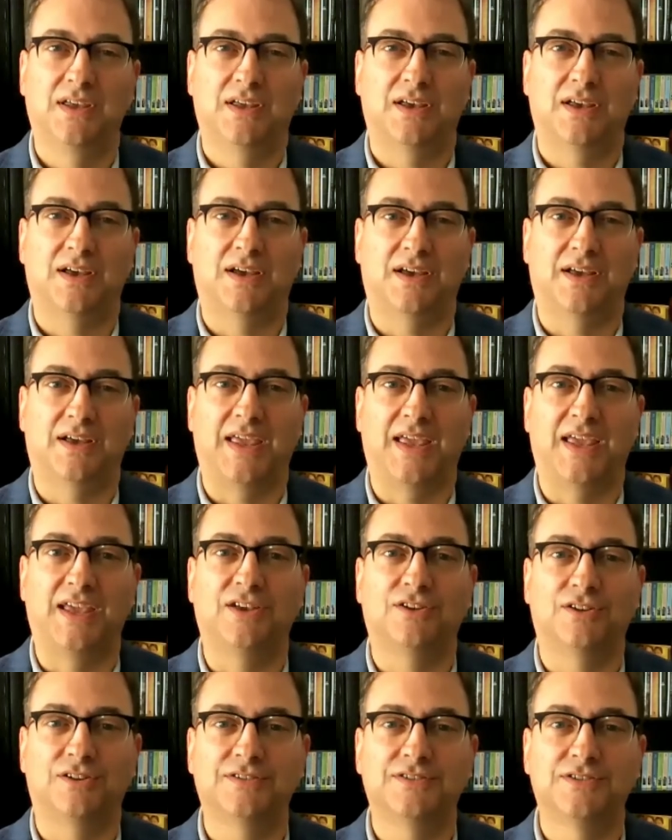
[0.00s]

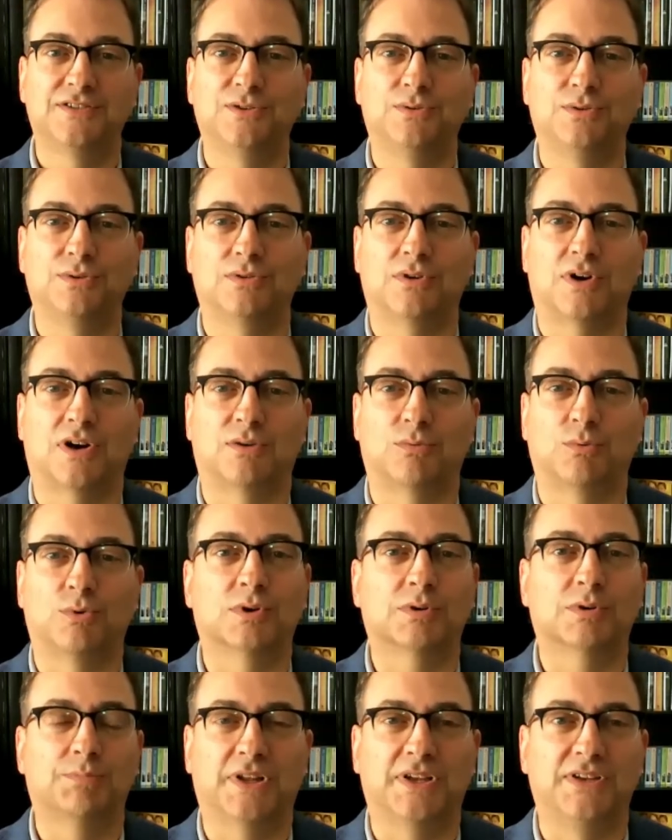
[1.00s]
angle to our
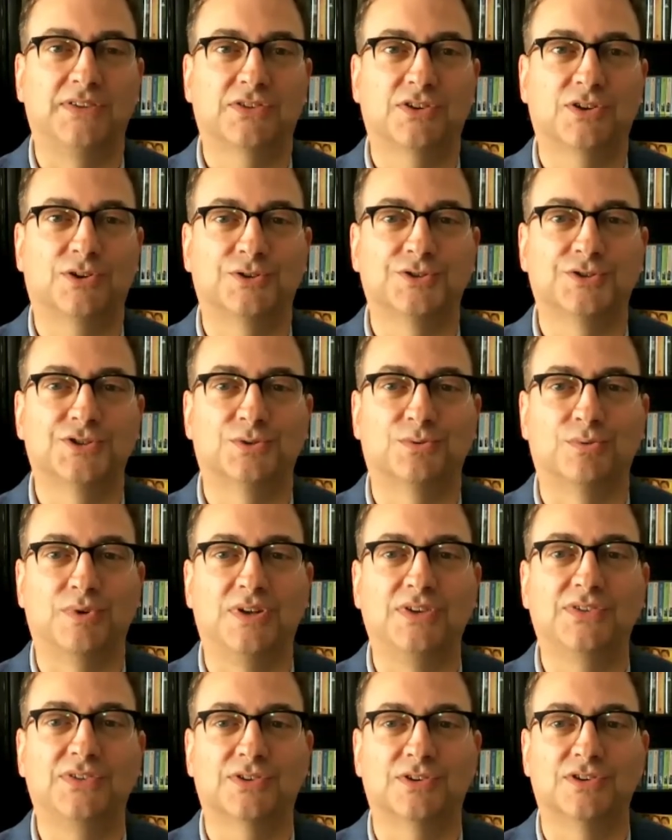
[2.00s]
workplace culture
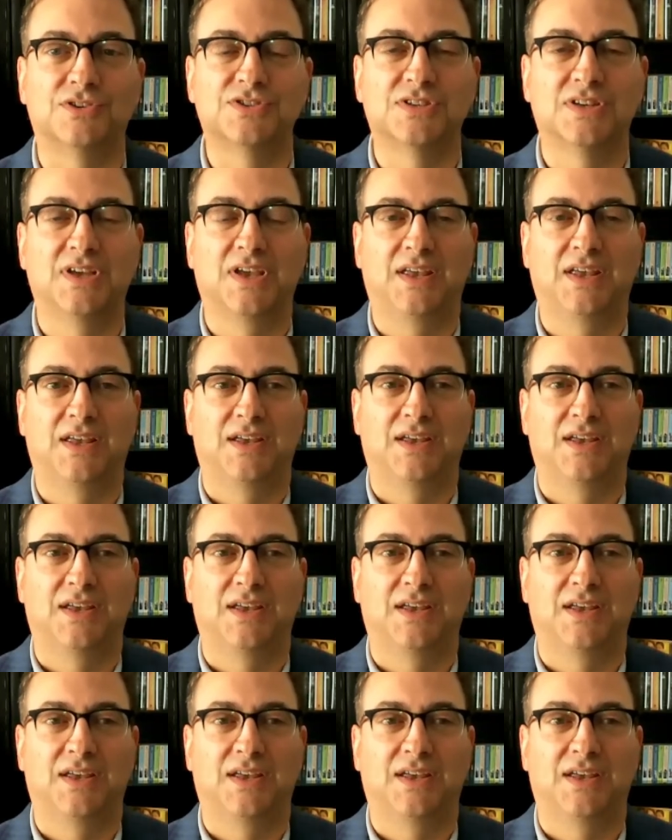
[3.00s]
research.